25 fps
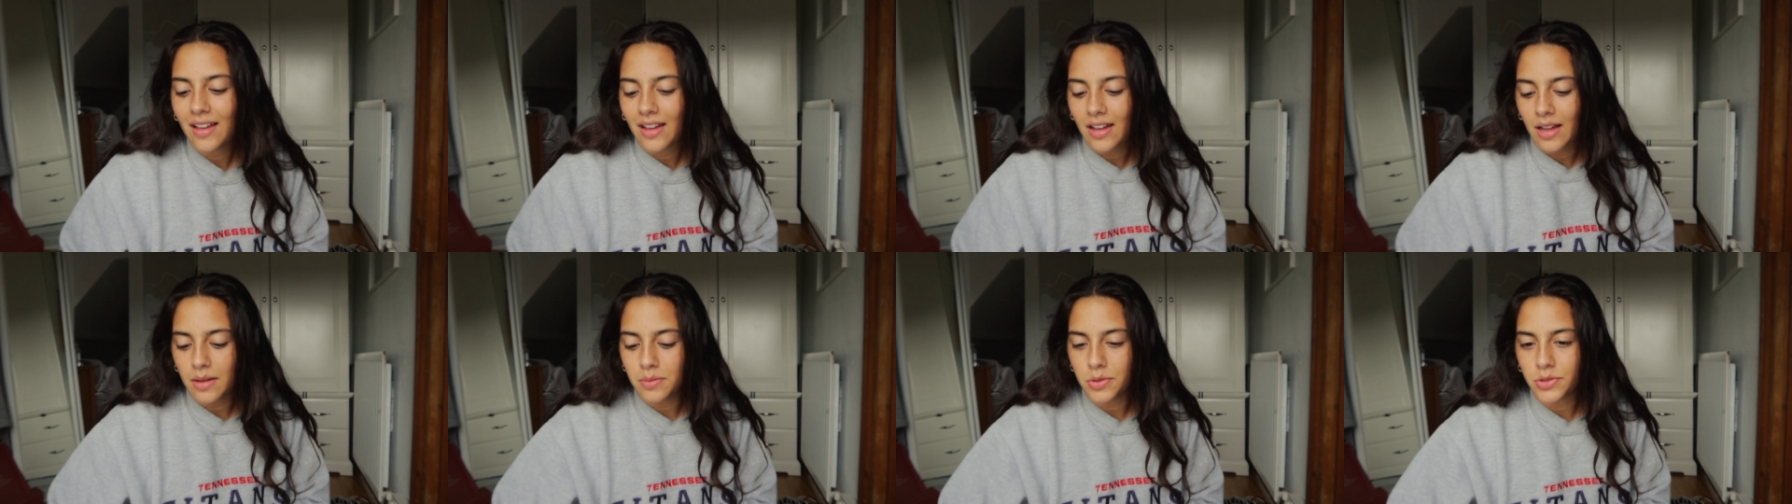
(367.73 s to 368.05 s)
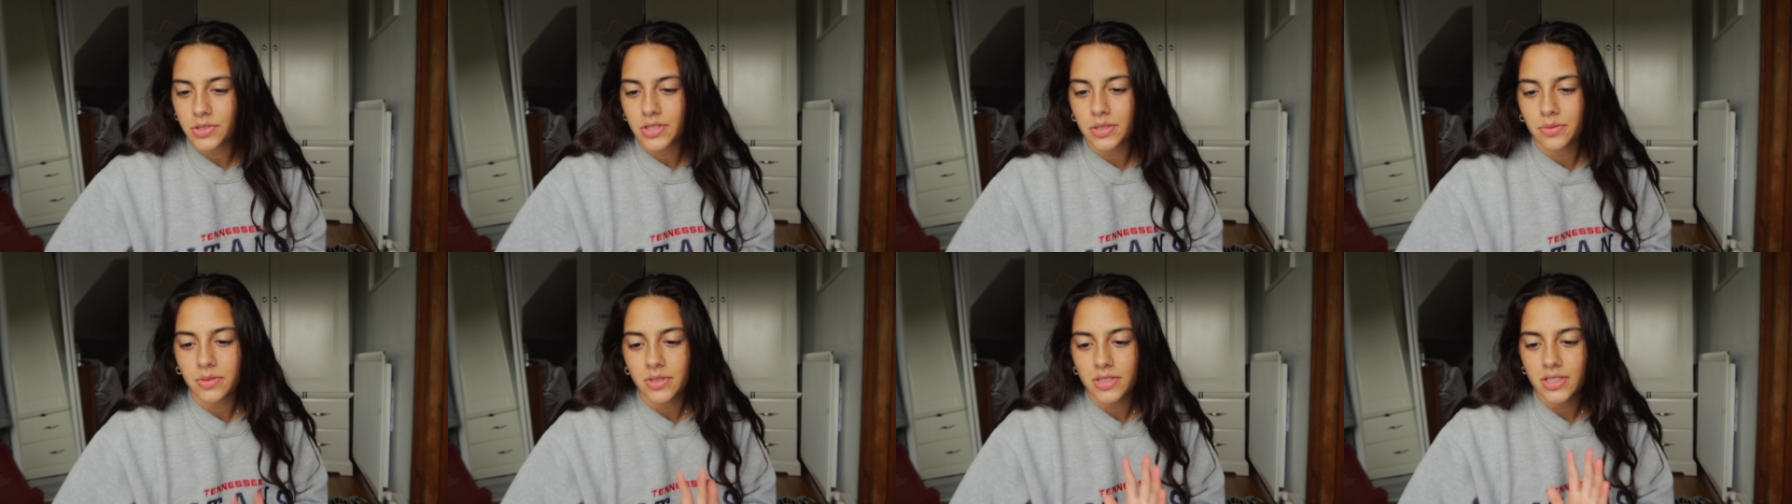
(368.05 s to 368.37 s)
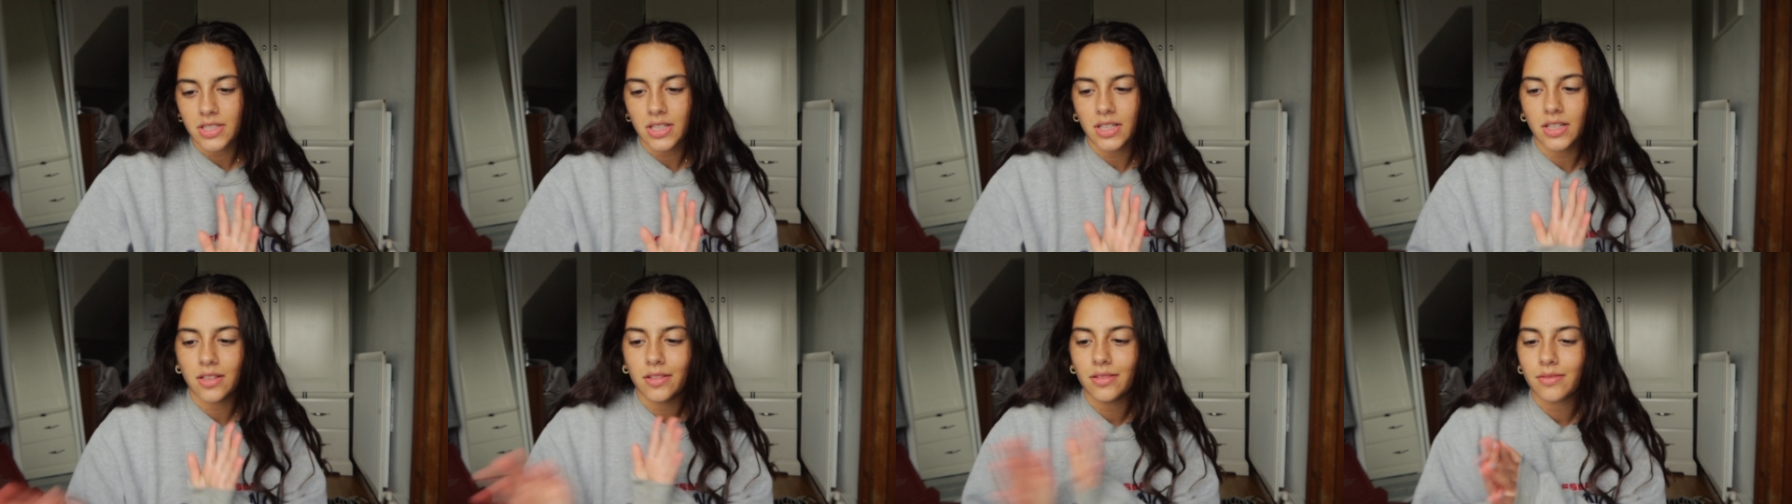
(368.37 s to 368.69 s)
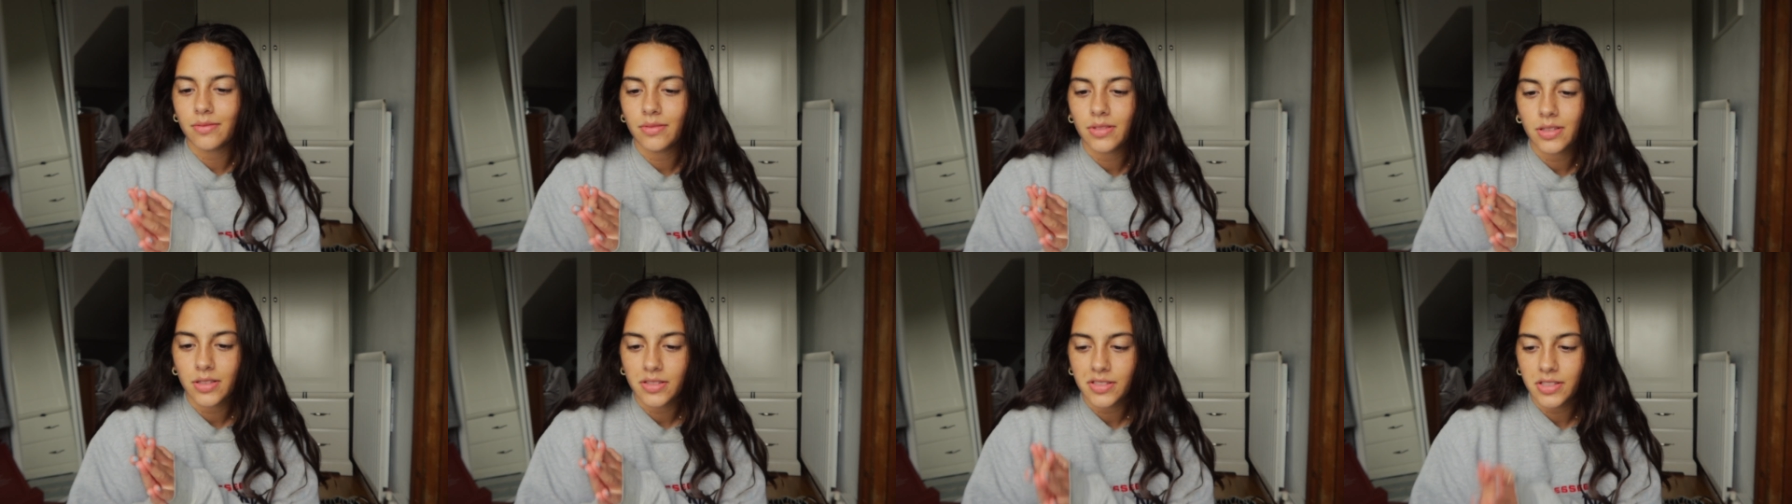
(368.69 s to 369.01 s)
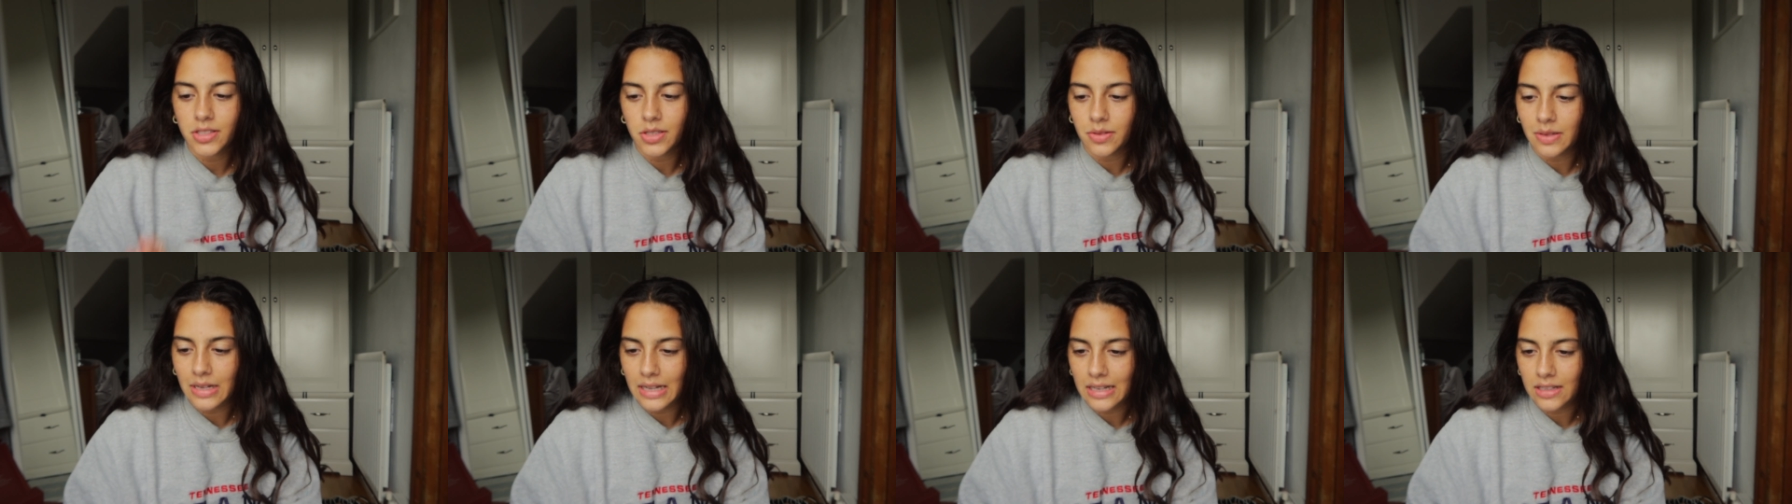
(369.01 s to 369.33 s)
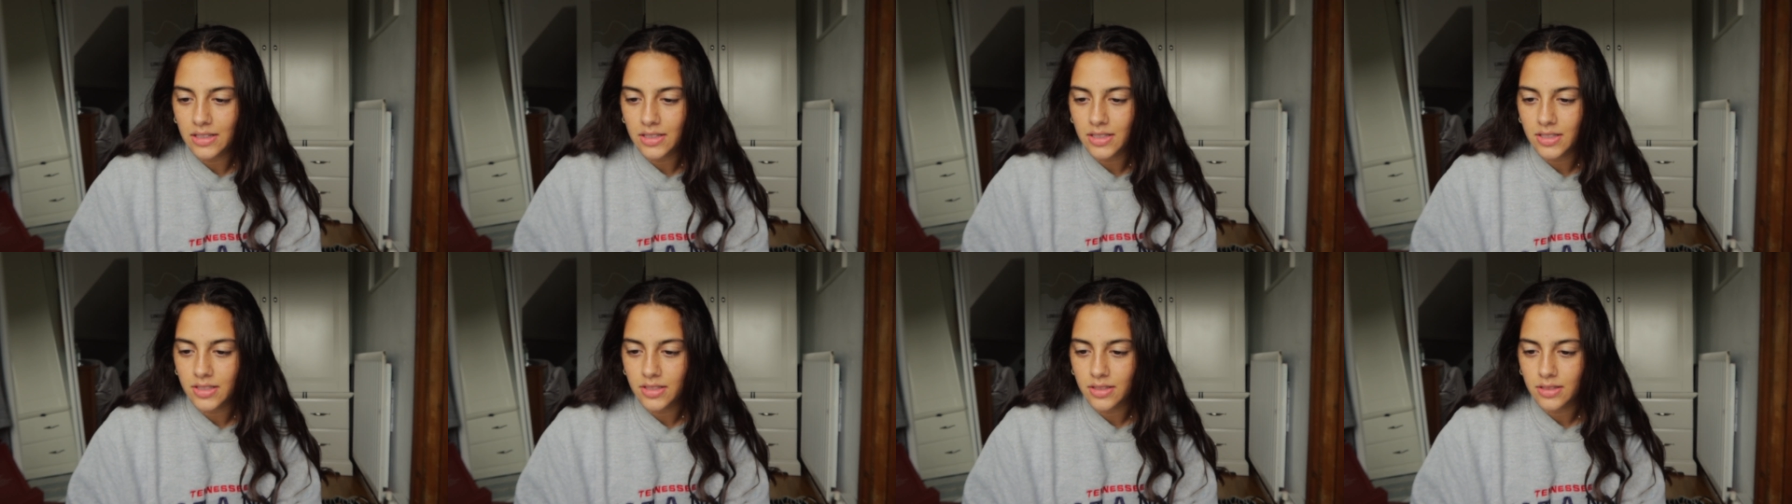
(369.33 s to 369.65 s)
I'm also watching
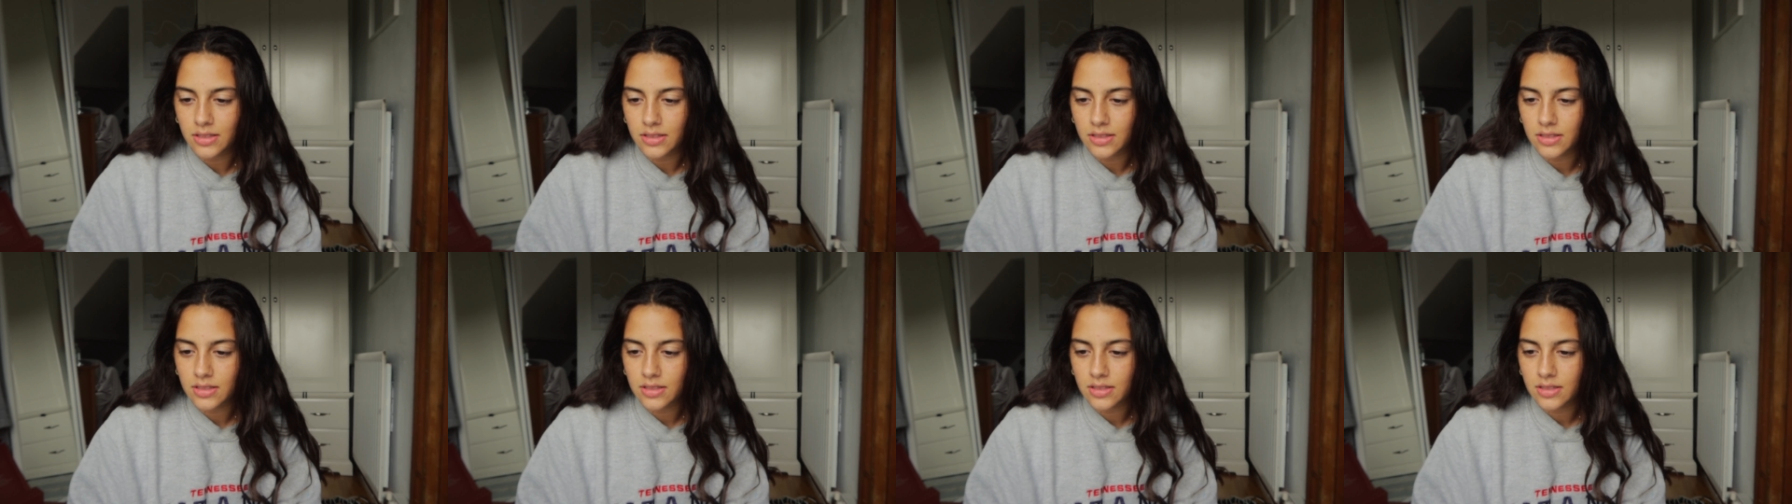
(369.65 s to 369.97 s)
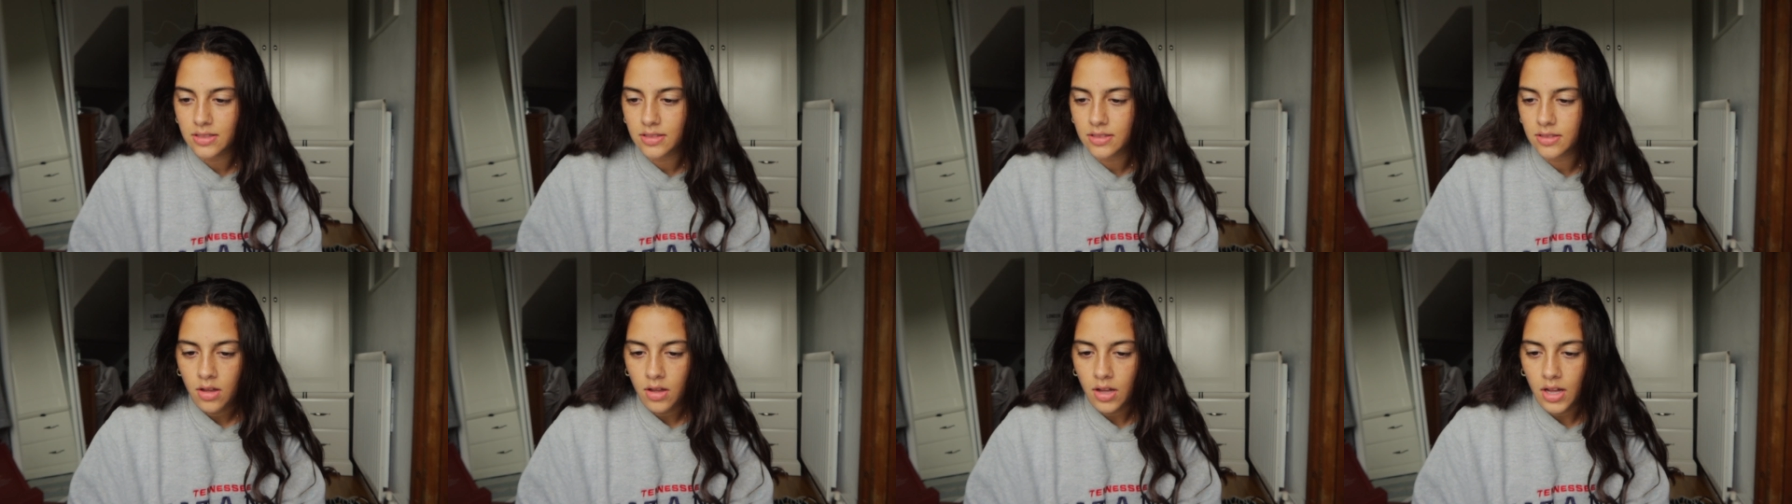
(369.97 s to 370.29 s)
Zoella's,